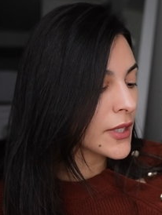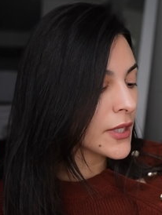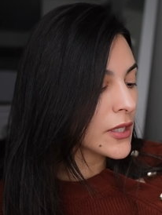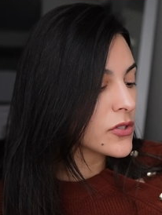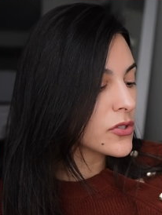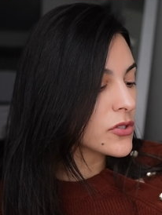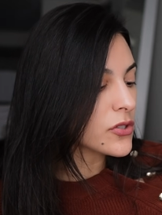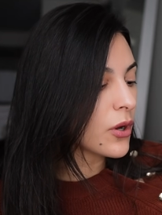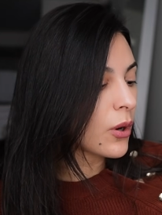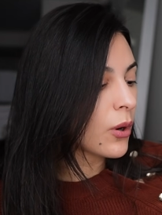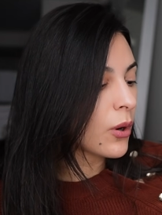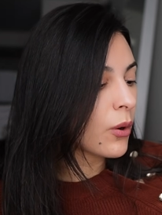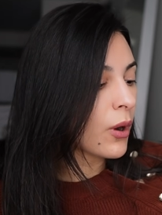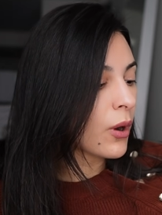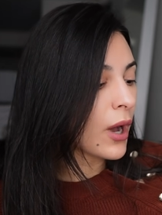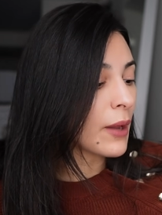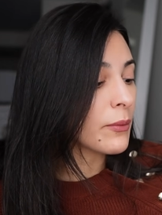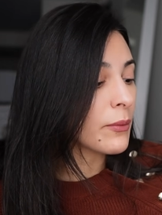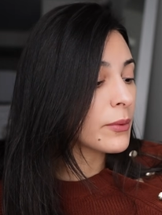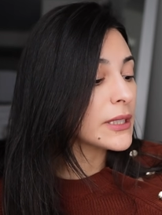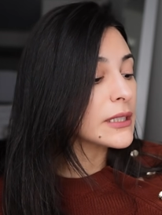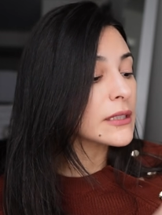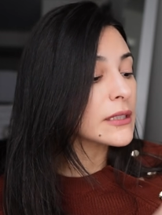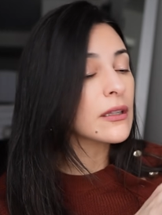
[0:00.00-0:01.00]
So I
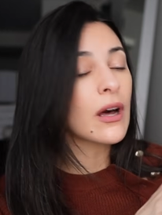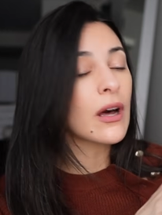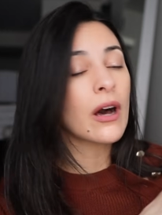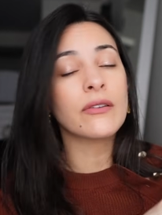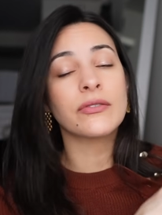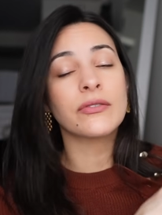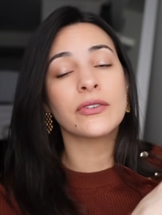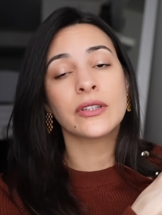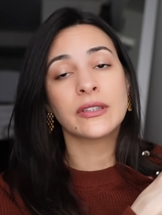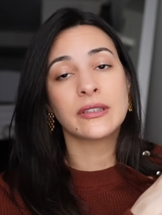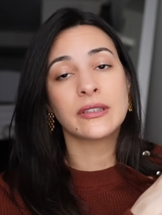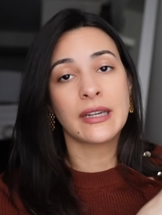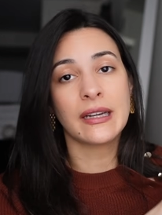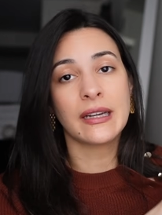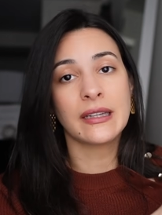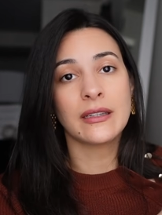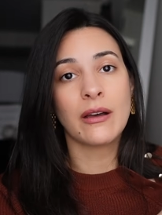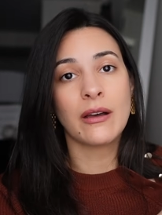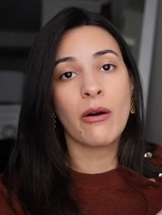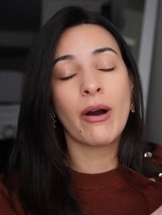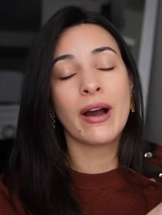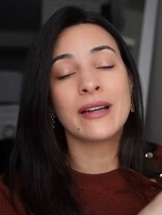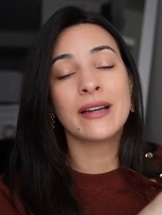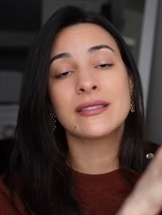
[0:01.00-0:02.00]
really love
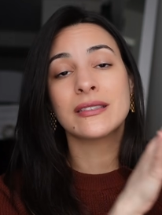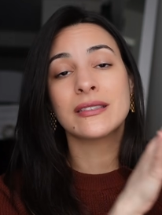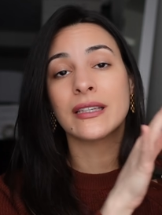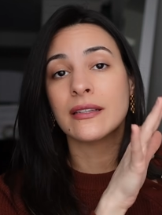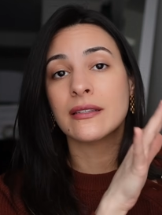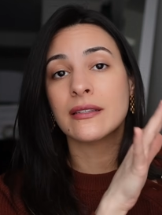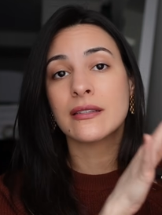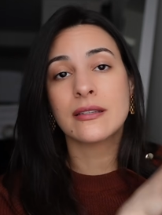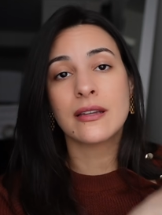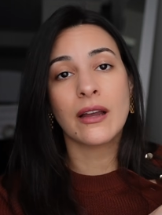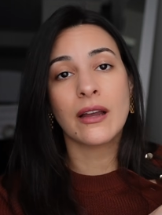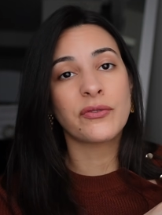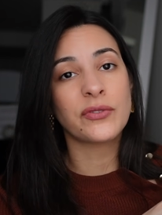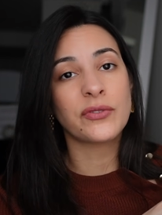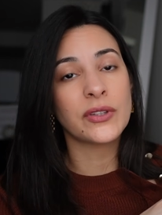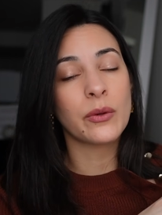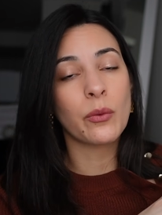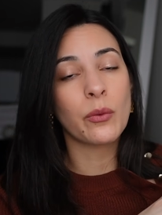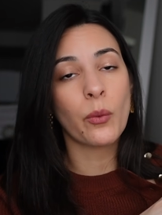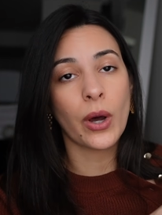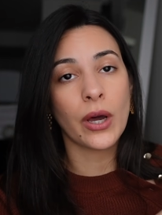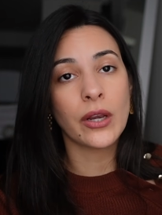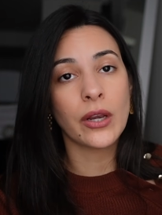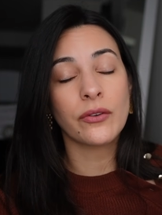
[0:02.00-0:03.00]
Othello. I think it's
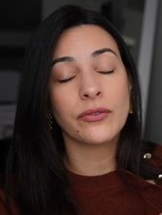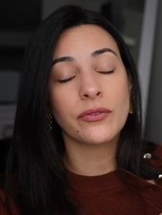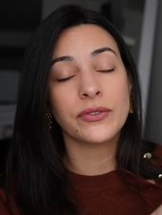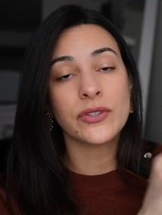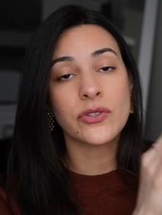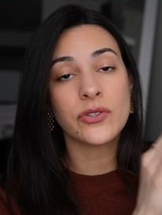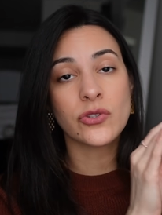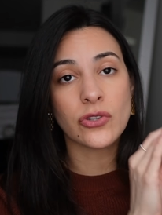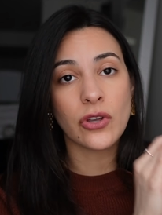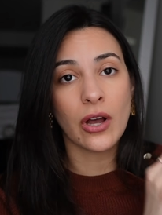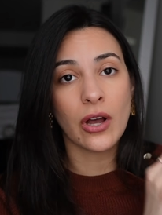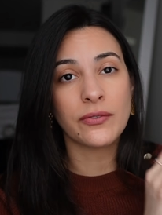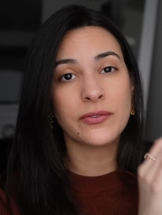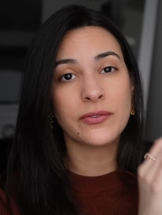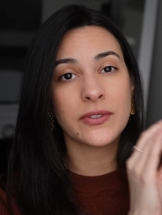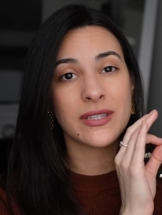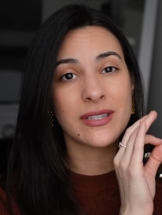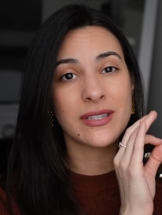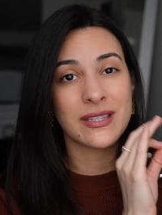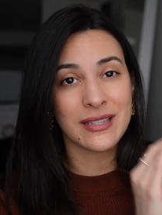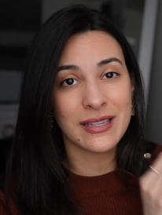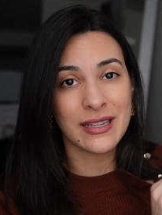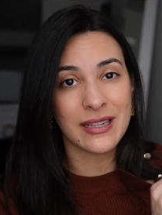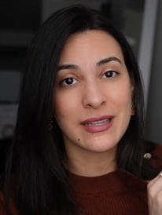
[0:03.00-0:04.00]
definitely one of the
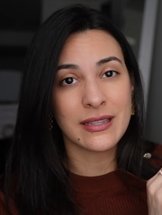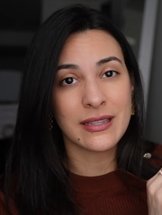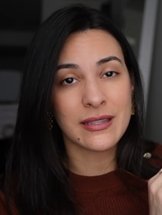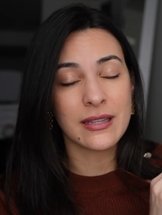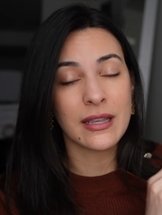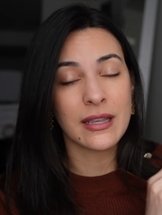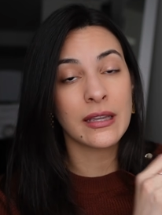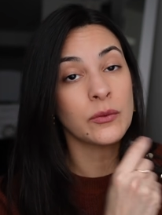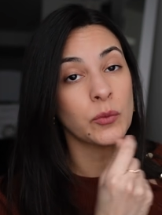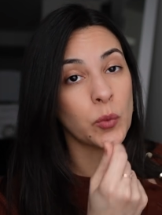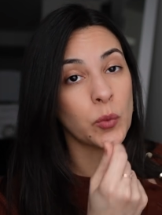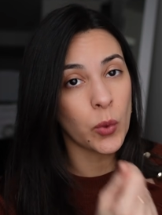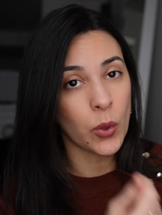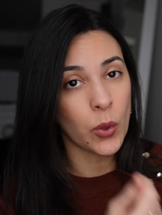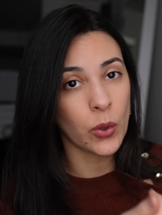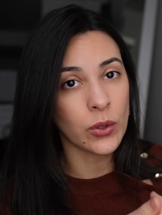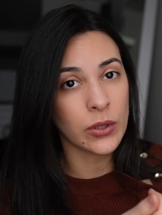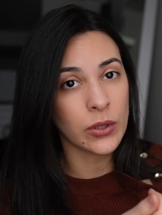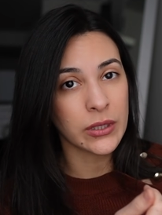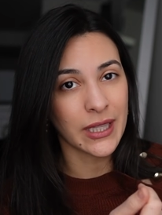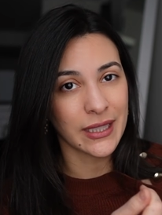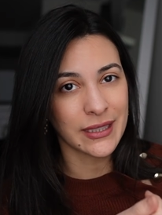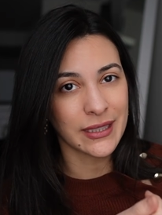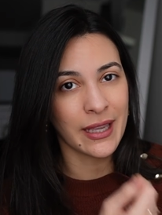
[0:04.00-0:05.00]
softest knits in
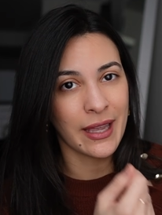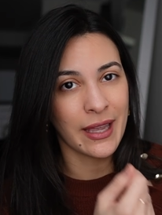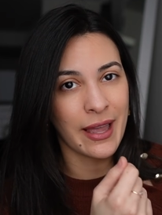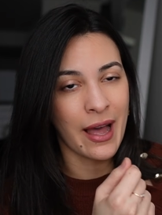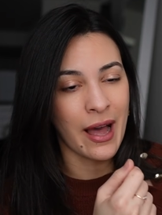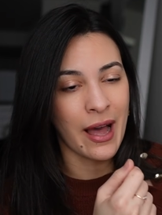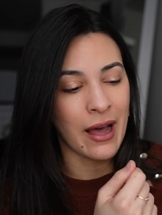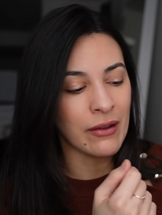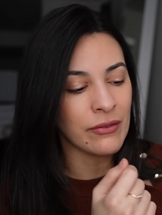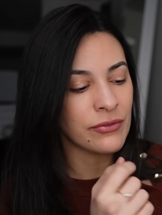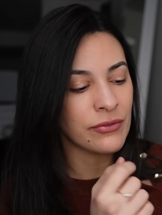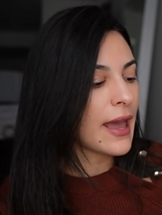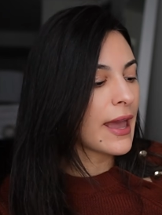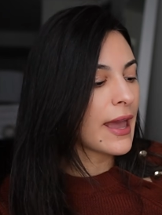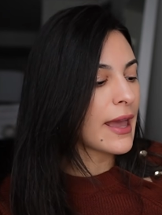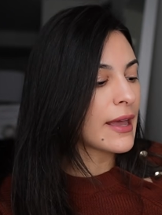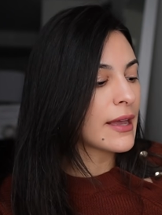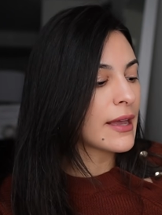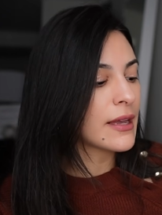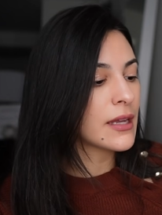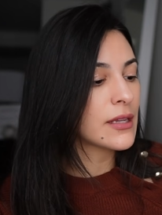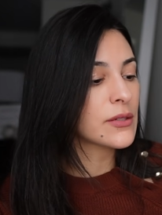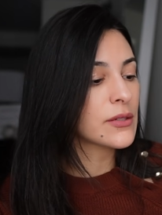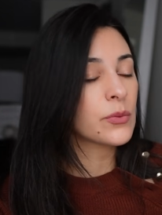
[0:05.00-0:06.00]
wool that they have
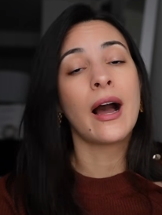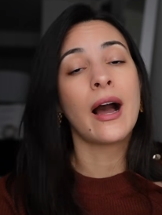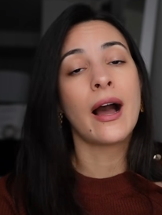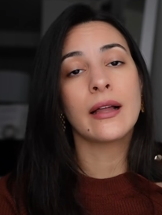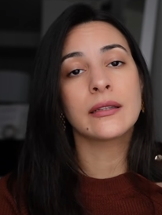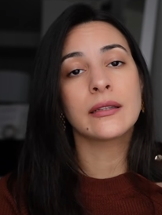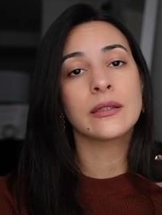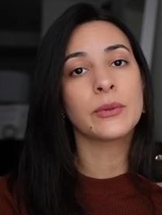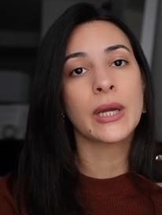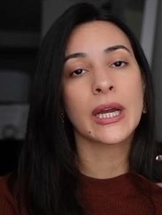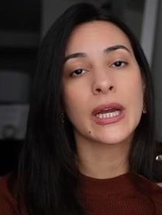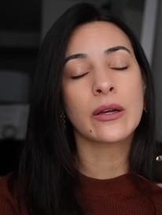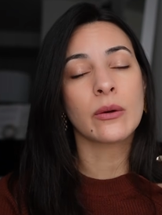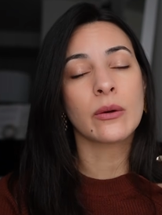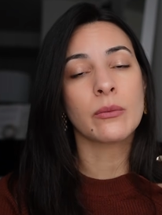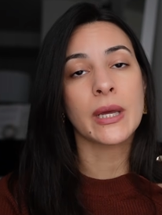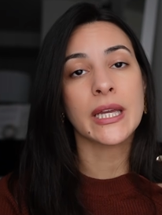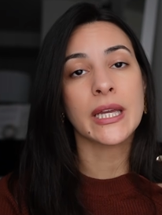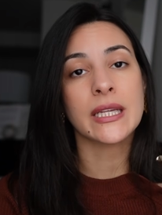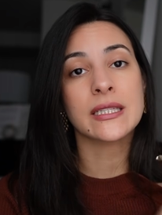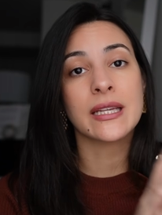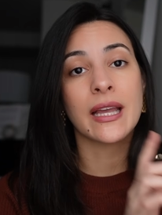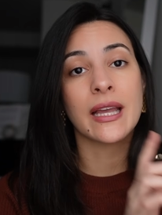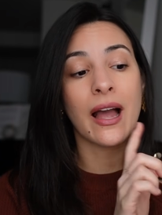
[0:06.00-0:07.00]
and highly
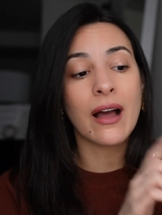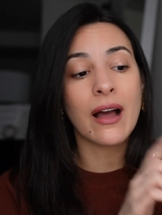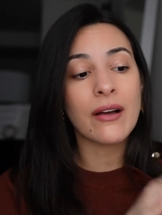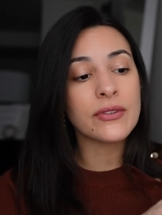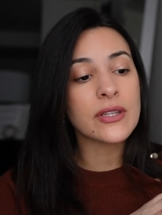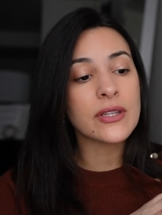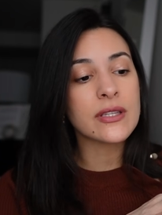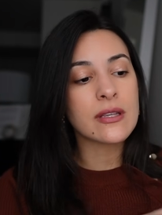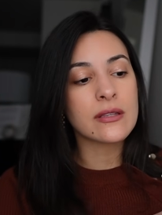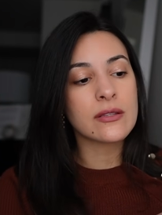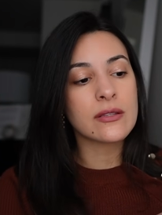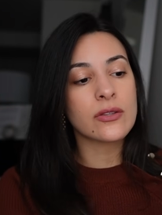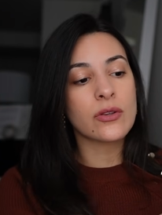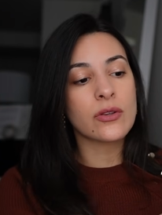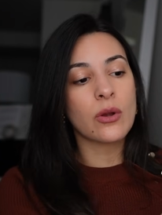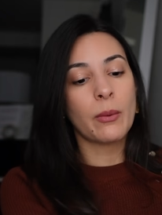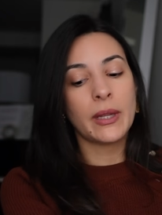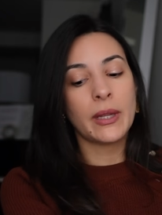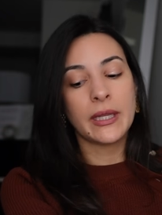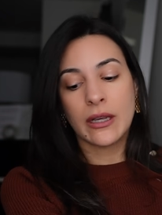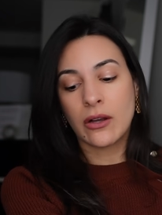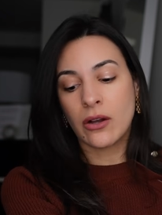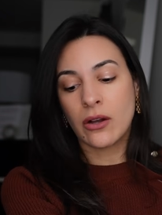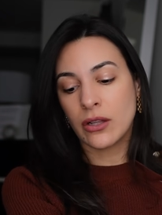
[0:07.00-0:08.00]
recommend. They have this in so
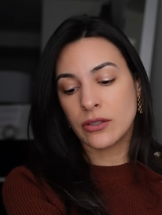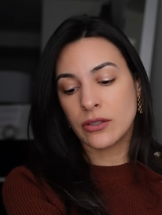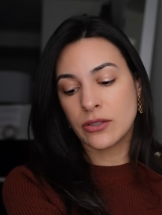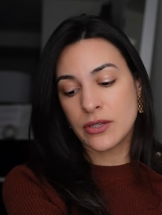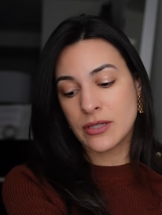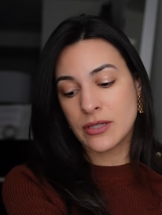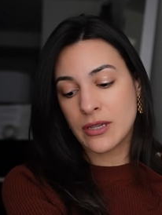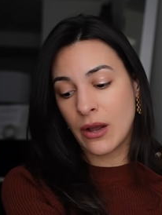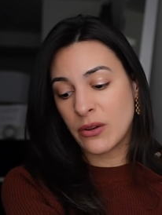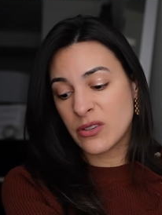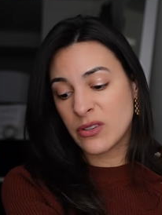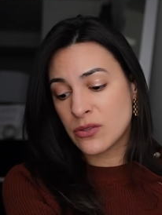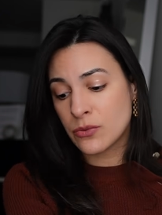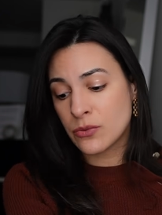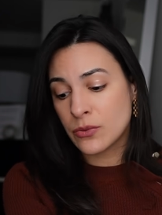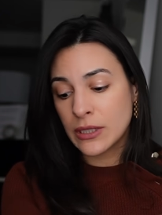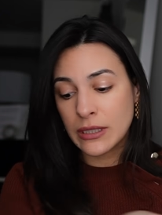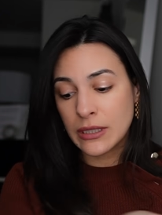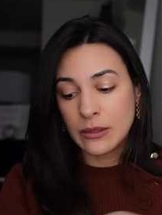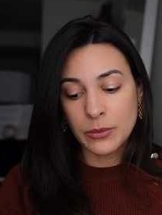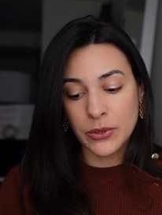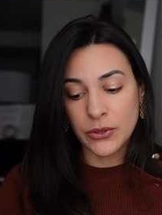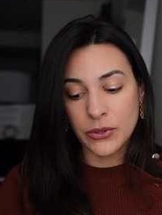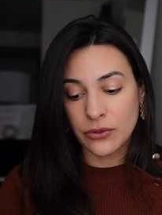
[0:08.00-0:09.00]
many colors now. It's
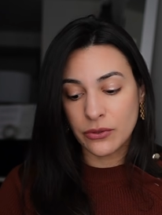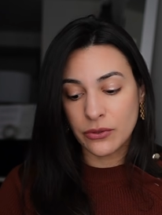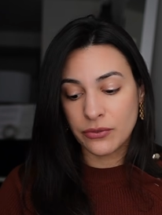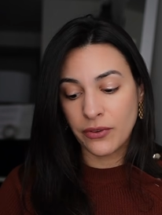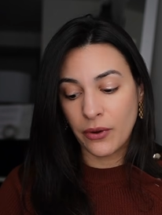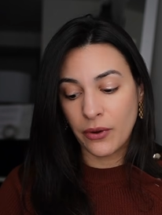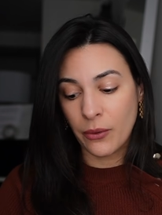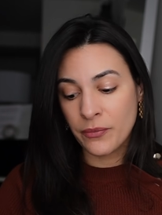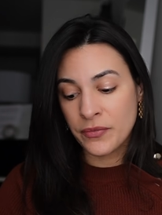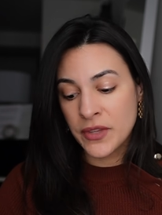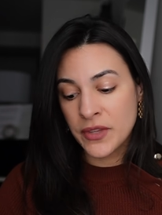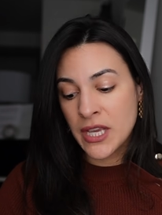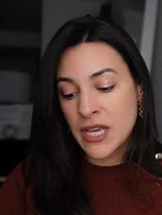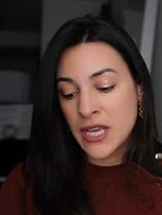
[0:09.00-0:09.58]
really beautiful.